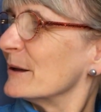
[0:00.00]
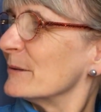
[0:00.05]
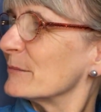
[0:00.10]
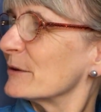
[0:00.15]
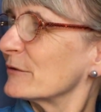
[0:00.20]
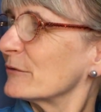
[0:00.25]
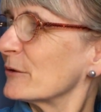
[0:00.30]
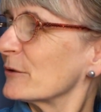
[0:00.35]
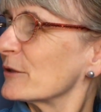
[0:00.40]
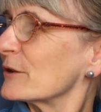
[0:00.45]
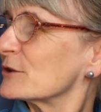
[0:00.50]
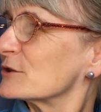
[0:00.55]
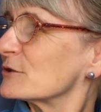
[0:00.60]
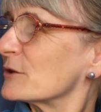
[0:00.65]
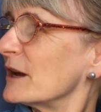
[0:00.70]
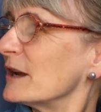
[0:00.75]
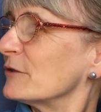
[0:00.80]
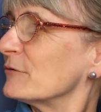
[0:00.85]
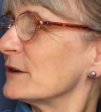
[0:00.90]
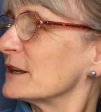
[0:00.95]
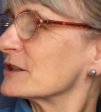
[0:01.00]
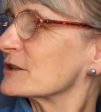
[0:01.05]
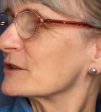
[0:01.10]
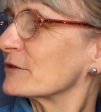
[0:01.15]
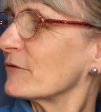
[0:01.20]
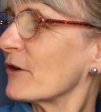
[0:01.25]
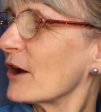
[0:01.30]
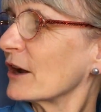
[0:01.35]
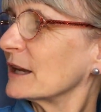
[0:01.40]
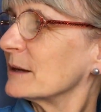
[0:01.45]
Before their train reached
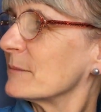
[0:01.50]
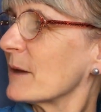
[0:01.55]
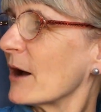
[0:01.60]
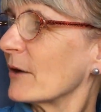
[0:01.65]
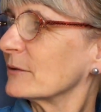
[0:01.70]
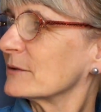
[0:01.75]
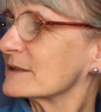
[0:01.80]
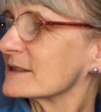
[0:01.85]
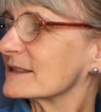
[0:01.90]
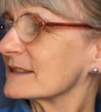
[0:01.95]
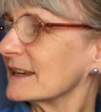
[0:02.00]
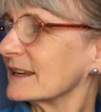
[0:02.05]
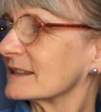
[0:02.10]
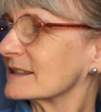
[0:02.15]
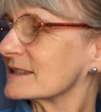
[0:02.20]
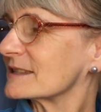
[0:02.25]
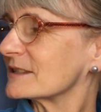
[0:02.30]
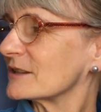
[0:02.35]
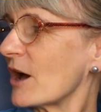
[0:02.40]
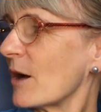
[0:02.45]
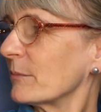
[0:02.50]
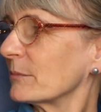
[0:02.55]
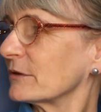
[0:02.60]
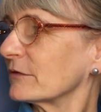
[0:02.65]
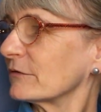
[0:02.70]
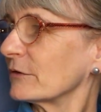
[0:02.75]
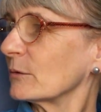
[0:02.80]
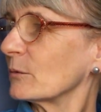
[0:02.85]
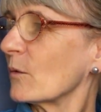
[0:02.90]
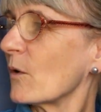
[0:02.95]
the Rocky Mountains, it stopped
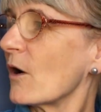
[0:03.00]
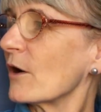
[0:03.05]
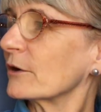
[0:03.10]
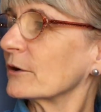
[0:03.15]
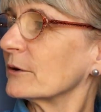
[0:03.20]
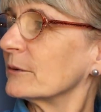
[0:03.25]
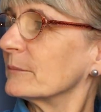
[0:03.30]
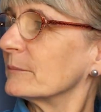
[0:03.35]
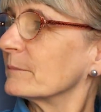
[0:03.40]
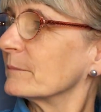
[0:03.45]
for water.